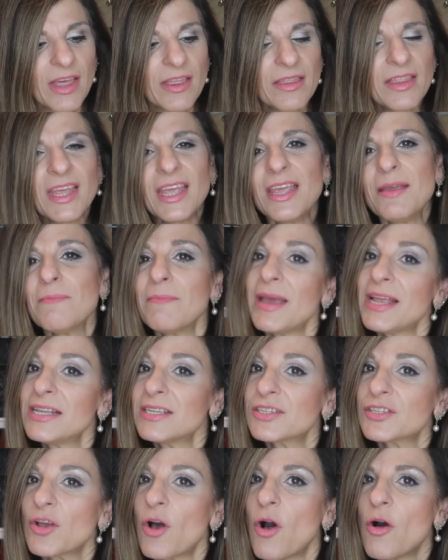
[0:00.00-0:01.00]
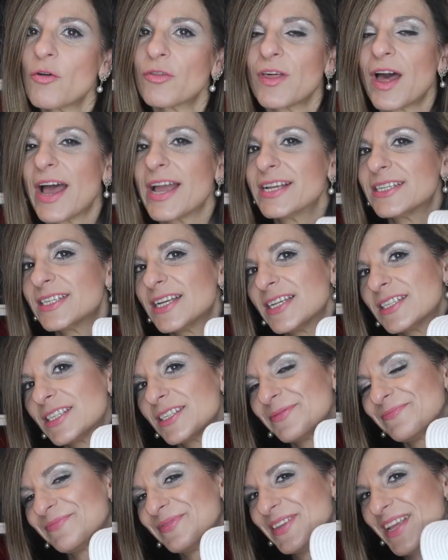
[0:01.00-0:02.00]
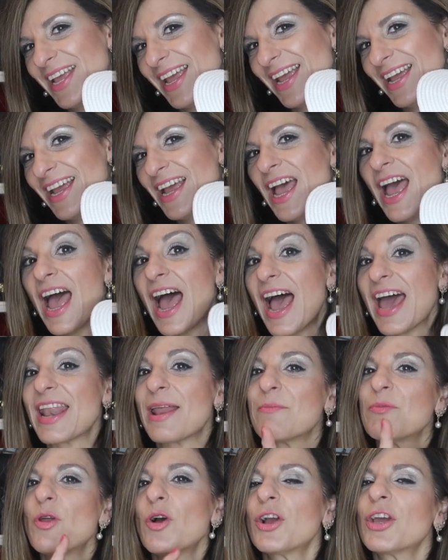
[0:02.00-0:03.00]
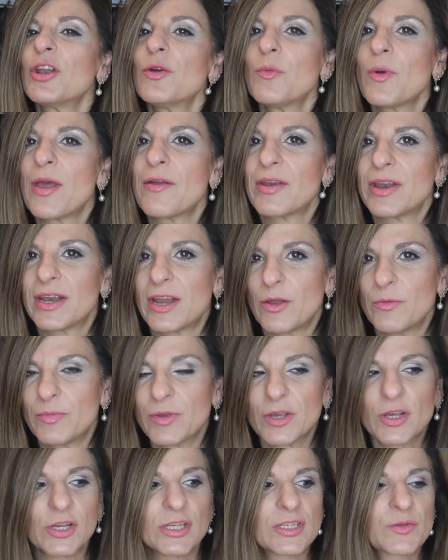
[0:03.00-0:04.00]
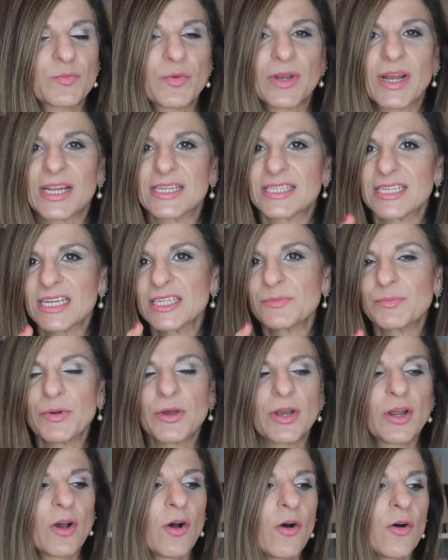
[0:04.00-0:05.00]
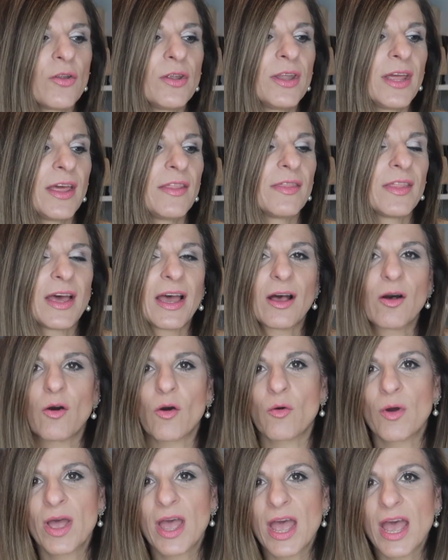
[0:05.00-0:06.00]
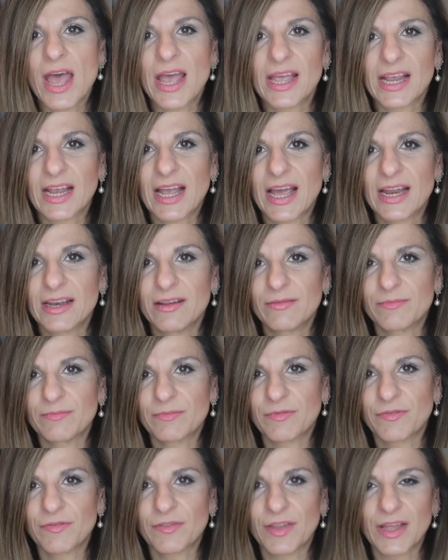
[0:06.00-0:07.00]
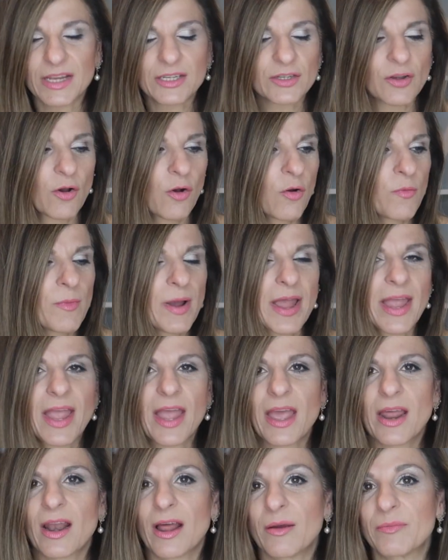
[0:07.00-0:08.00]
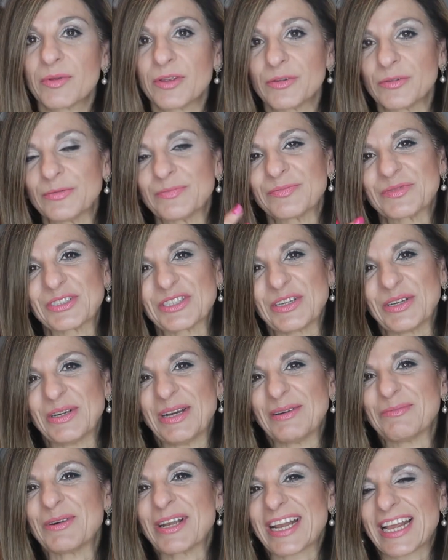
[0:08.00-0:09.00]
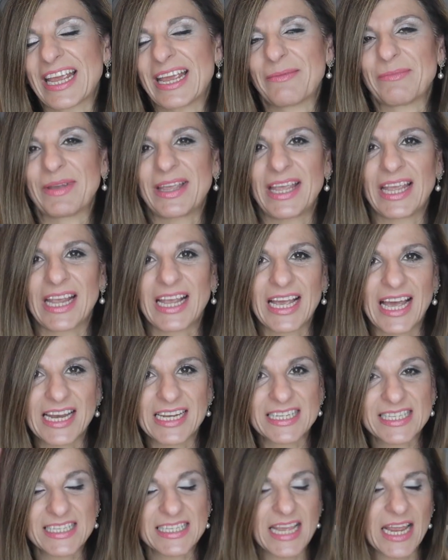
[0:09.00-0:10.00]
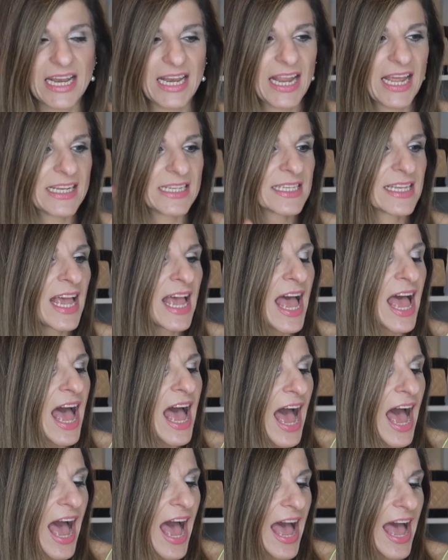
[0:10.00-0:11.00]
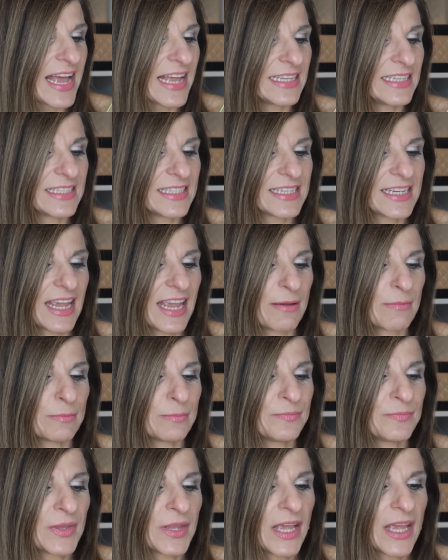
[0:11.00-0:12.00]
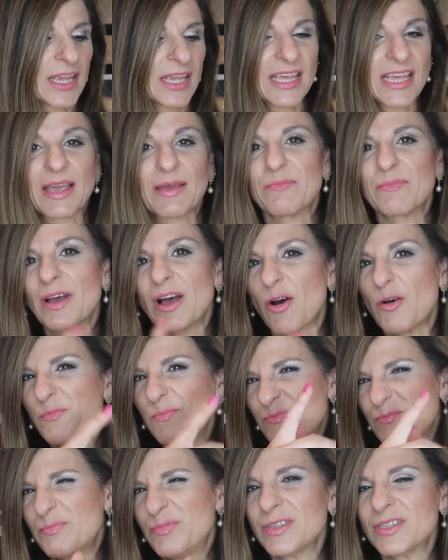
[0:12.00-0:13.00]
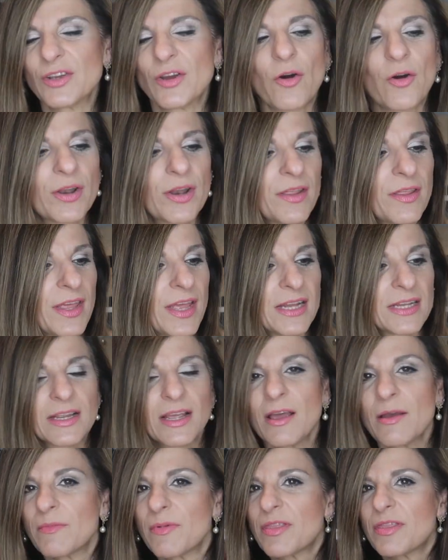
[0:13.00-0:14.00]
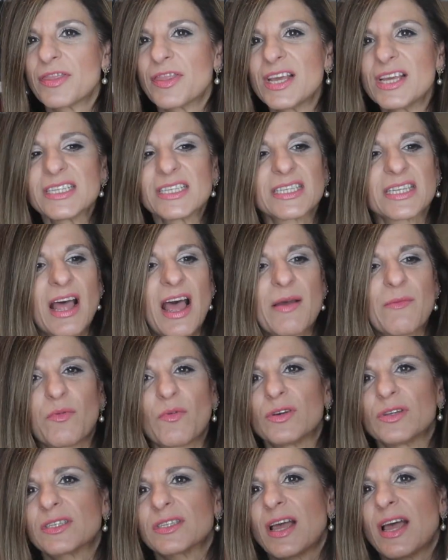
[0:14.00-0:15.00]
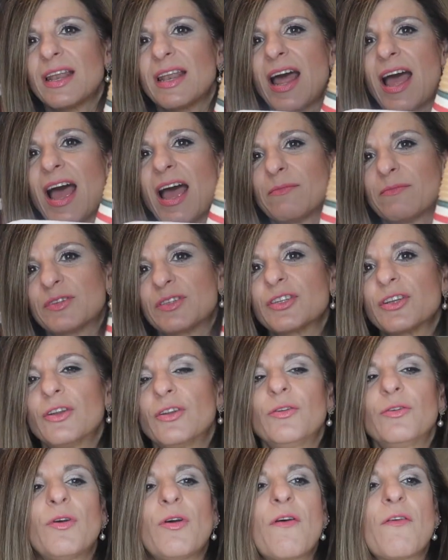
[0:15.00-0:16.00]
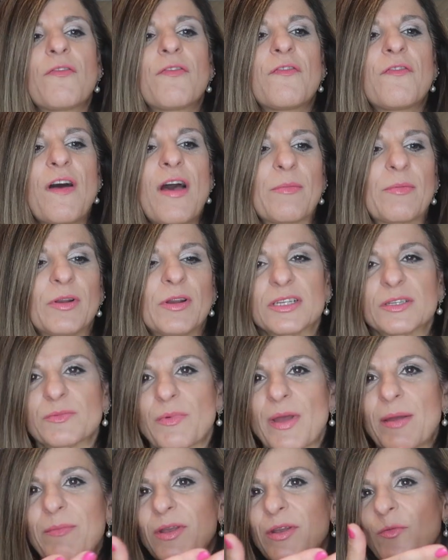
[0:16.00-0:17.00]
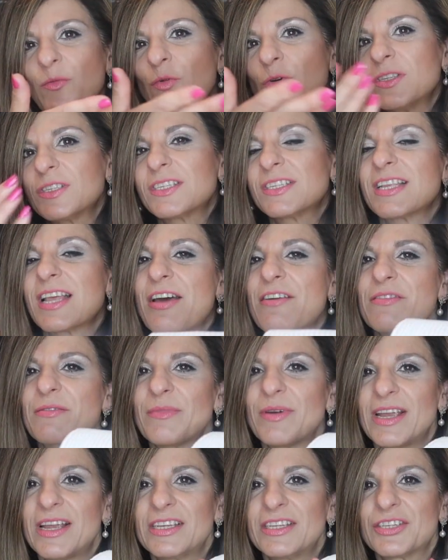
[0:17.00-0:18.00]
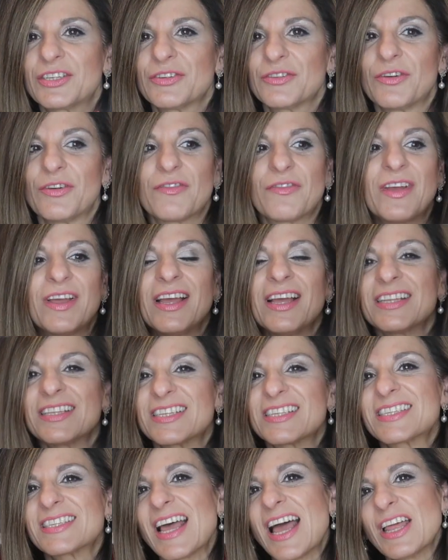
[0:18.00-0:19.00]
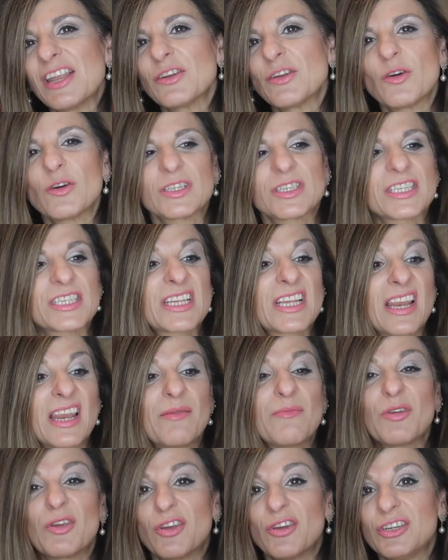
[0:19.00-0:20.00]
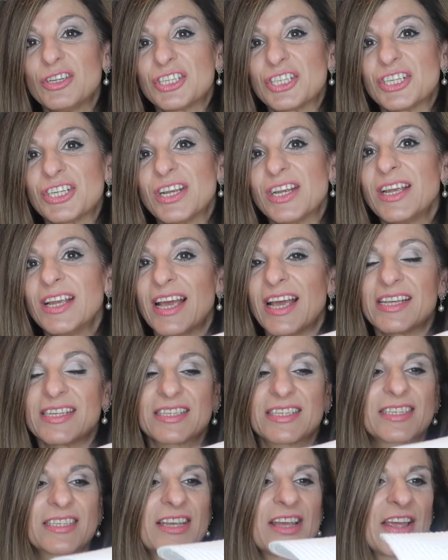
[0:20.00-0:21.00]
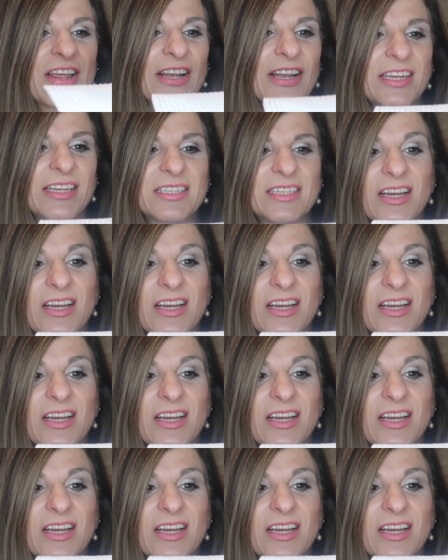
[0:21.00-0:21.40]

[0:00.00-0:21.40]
the men's haul that I did. Yeah, and I'm not gonna wear it now because when I did put it on in that haul, it kind of flicked all my hair up, you know. So I'm gonna keep my hair kind of sitting nice. And yeah, but I'll put it on at the end. But this was an absolute fabulous buy. I mean, what does that remind you of? Does that not scream Gucci? It certainly